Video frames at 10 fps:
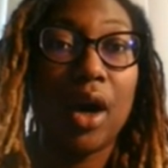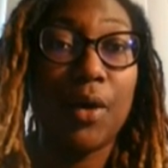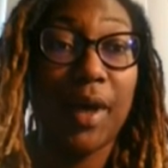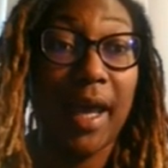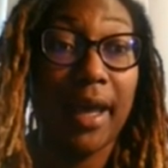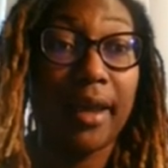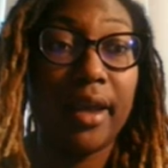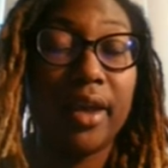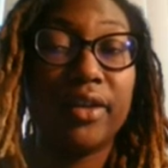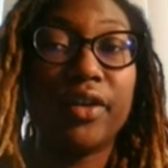Okay,
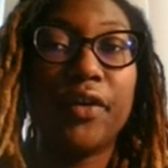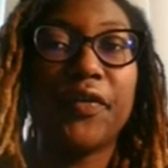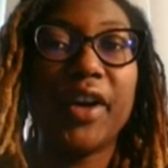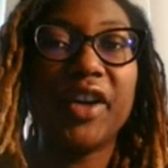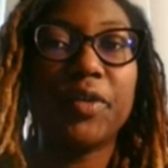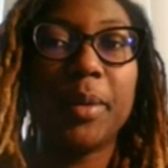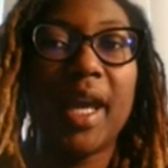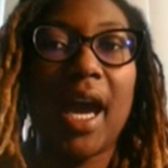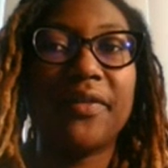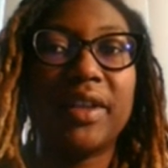so first
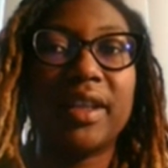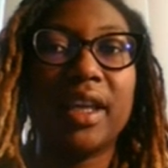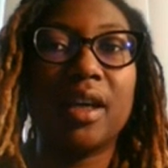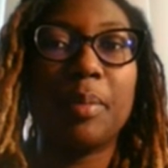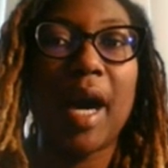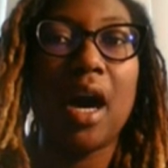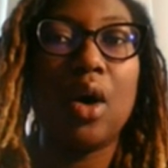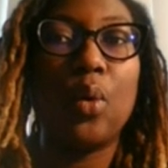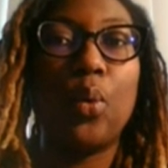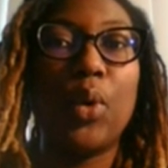we have to think about
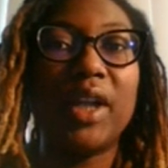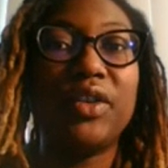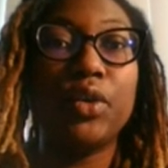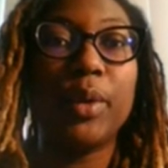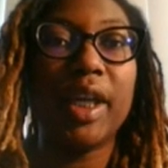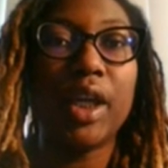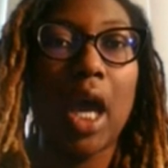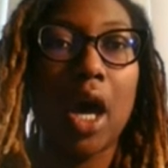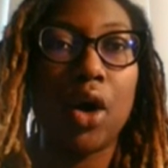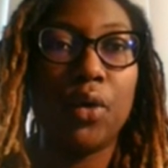what do we
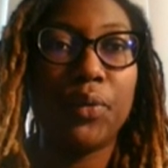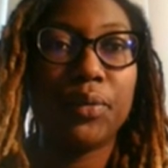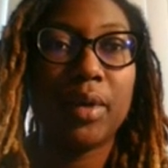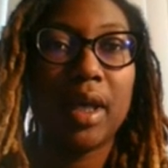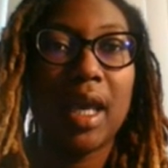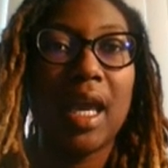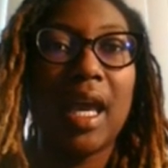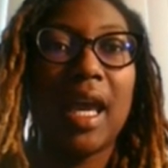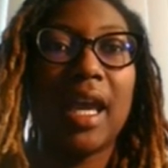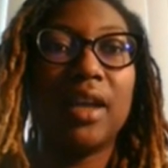know
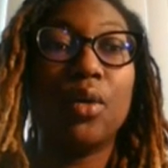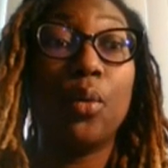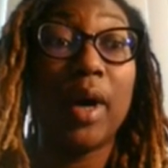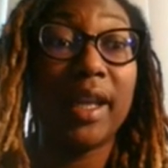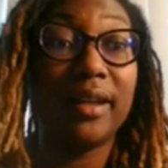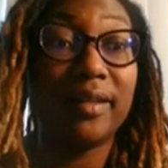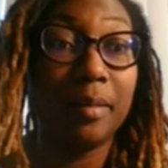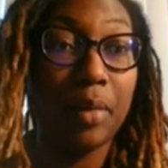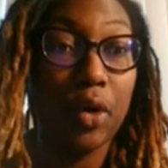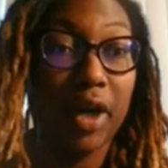and what is
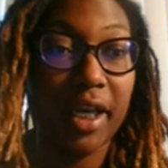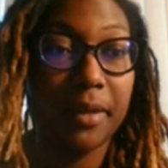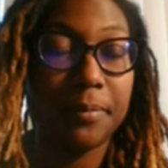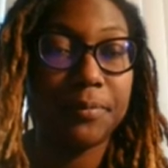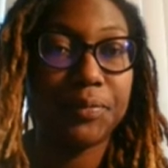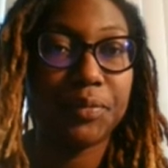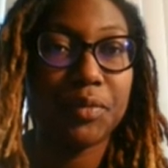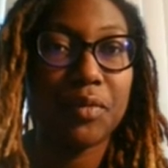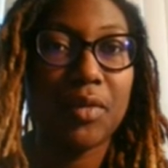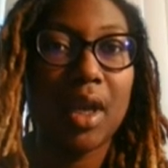important.
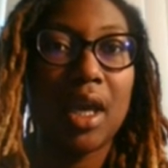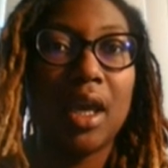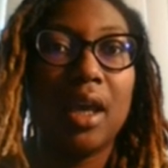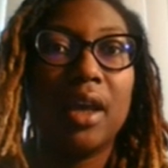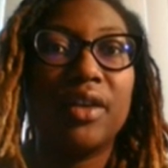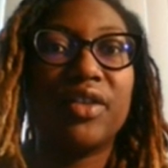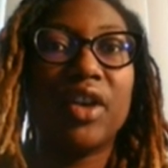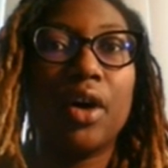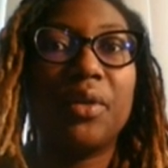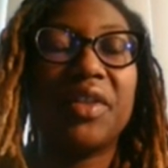
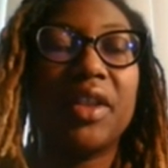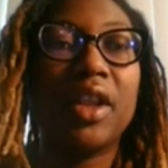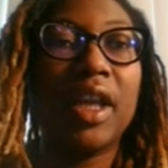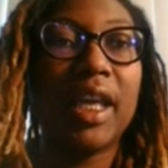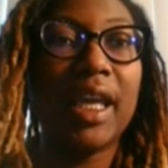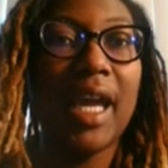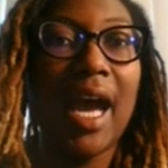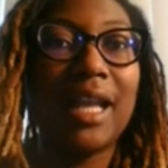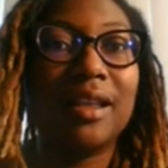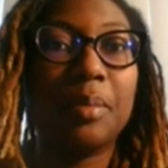So looking
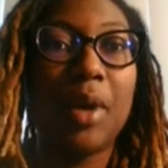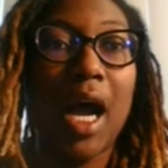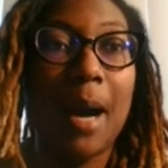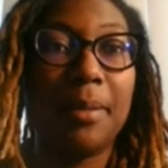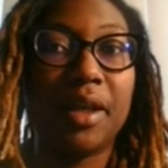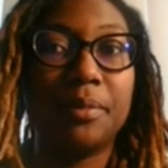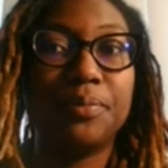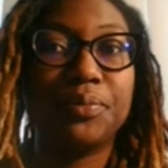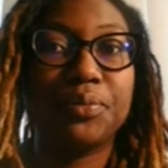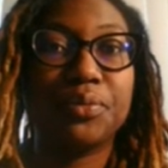at the problem,
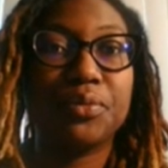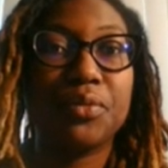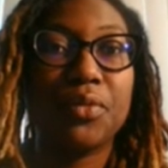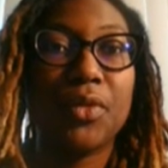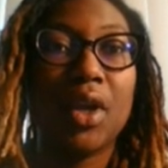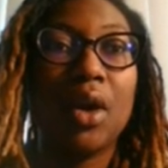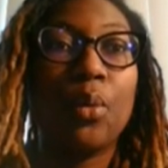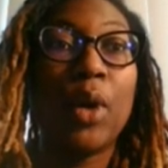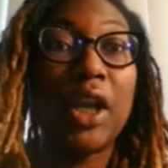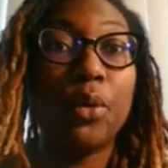
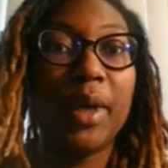what do